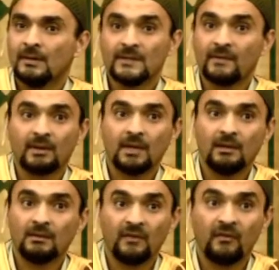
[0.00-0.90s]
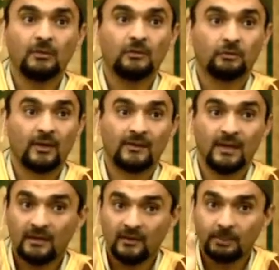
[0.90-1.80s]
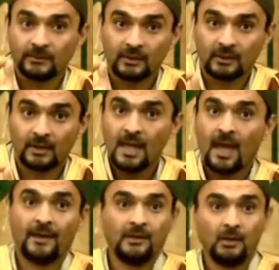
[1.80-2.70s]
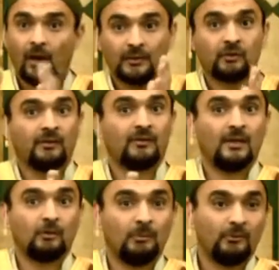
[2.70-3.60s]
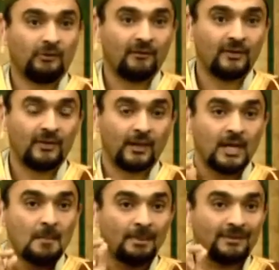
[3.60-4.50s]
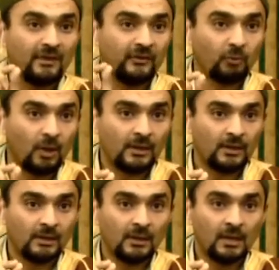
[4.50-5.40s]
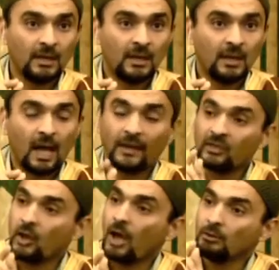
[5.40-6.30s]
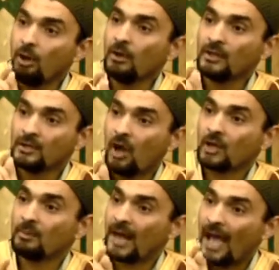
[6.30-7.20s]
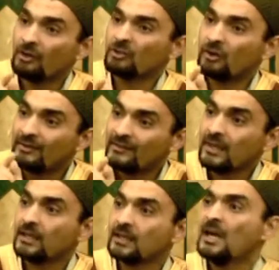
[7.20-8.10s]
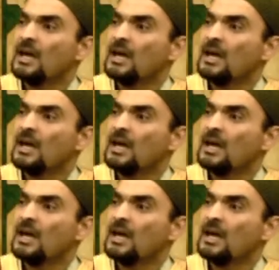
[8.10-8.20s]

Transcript: It's very difficult to translate this particular, and you know I translate almost everything. But this one, I thought long and hard about how to translate.